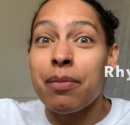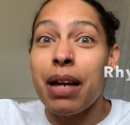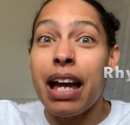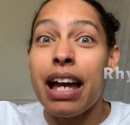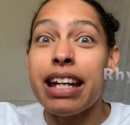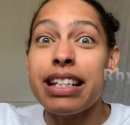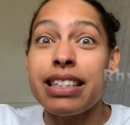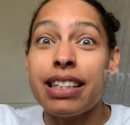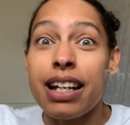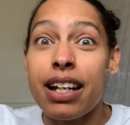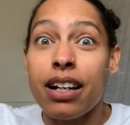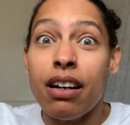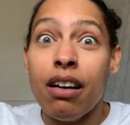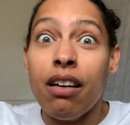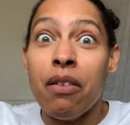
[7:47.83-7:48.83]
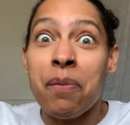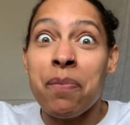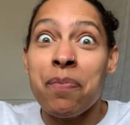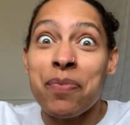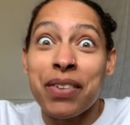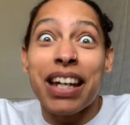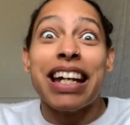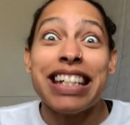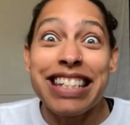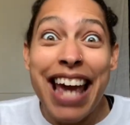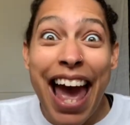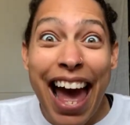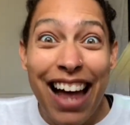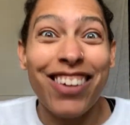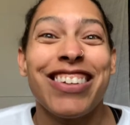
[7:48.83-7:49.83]
It's a
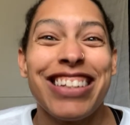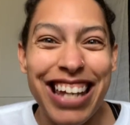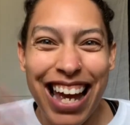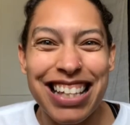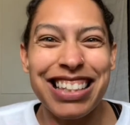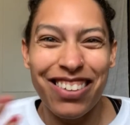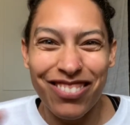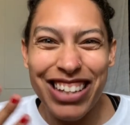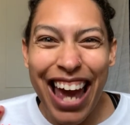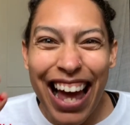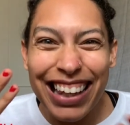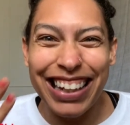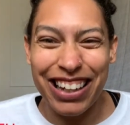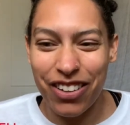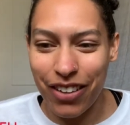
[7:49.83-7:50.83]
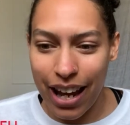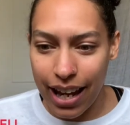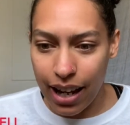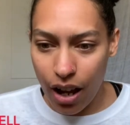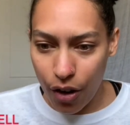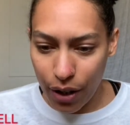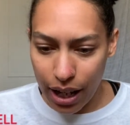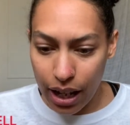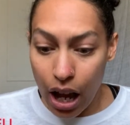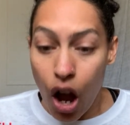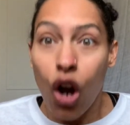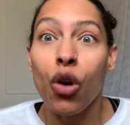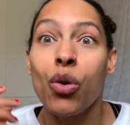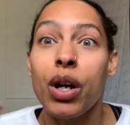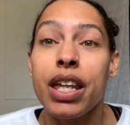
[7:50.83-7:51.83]
yell. Yes, I'm yelling. Okay, okay.
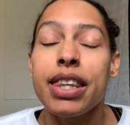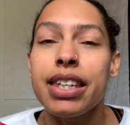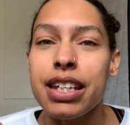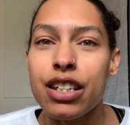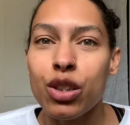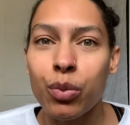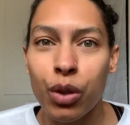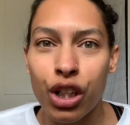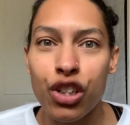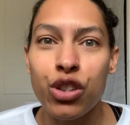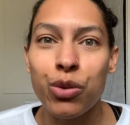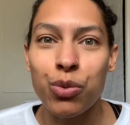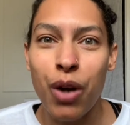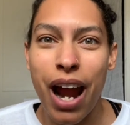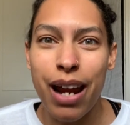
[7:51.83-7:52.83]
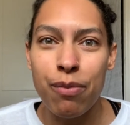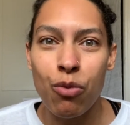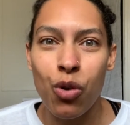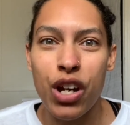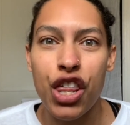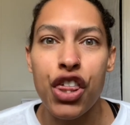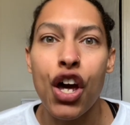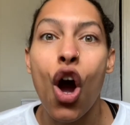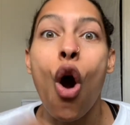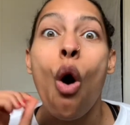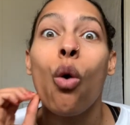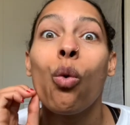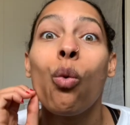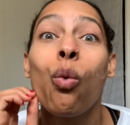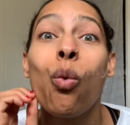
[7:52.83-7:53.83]
Ooh, these words rhyme with
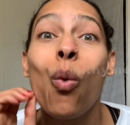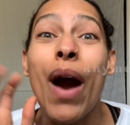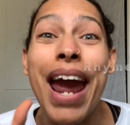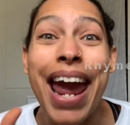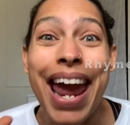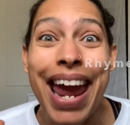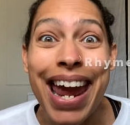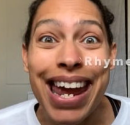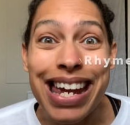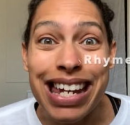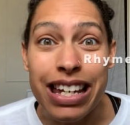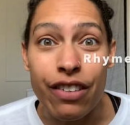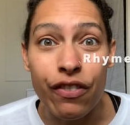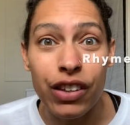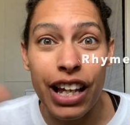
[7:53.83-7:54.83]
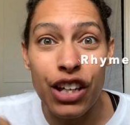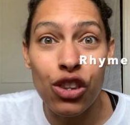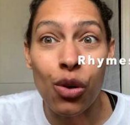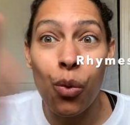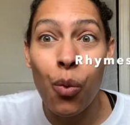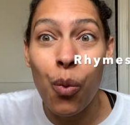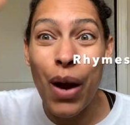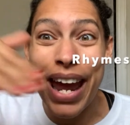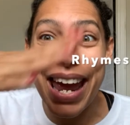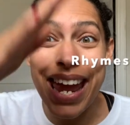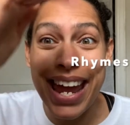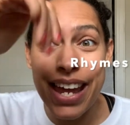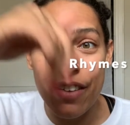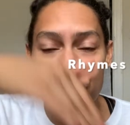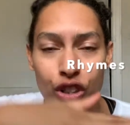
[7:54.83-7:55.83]
wave, like the
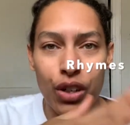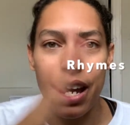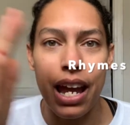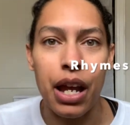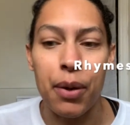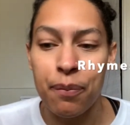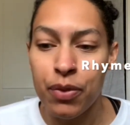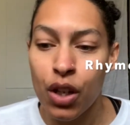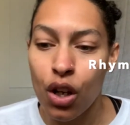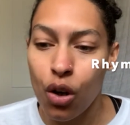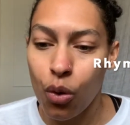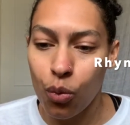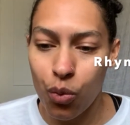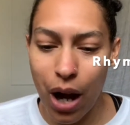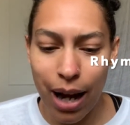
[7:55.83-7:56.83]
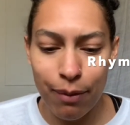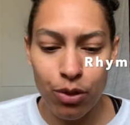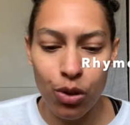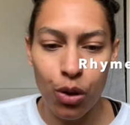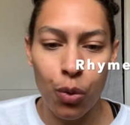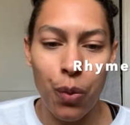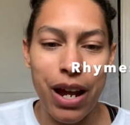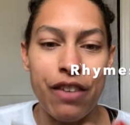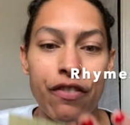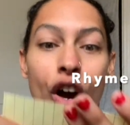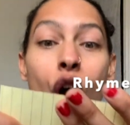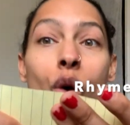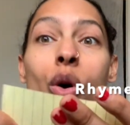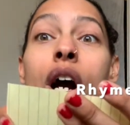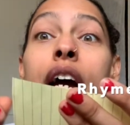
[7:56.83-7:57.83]
waves. Okay, rhymes with wave.
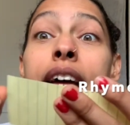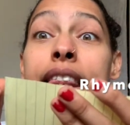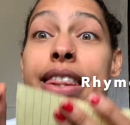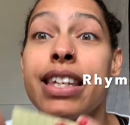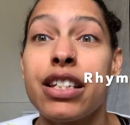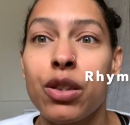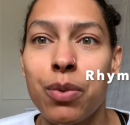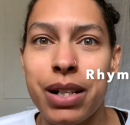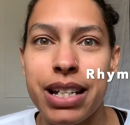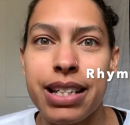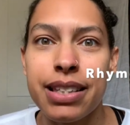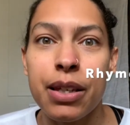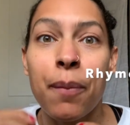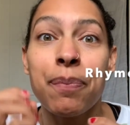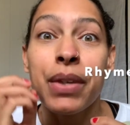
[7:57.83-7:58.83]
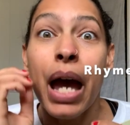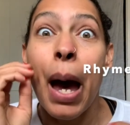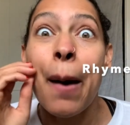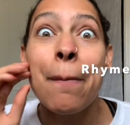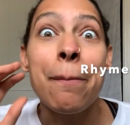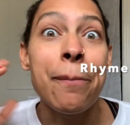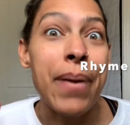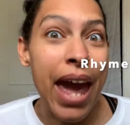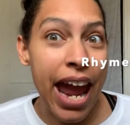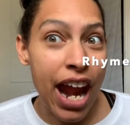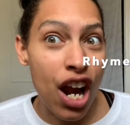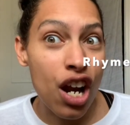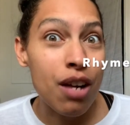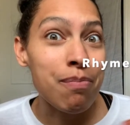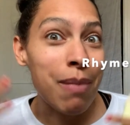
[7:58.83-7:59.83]
Oh, this one is a
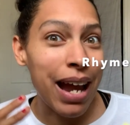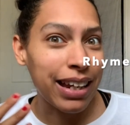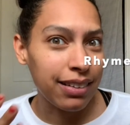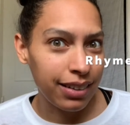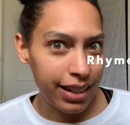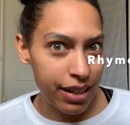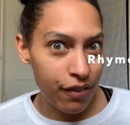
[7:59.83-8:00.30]
bear might live